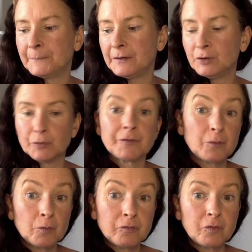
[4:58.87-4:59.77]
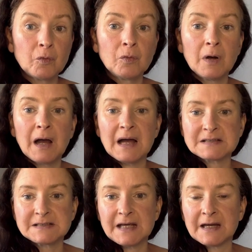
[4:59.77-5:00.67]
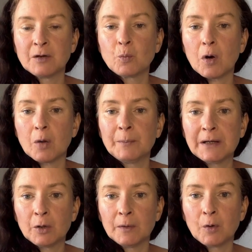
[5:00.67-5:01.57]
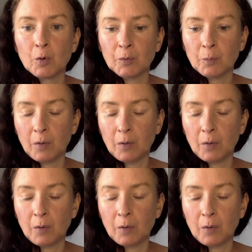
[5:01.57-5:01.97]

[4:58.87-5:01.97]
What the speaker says: useful for ascertaining what can be going on,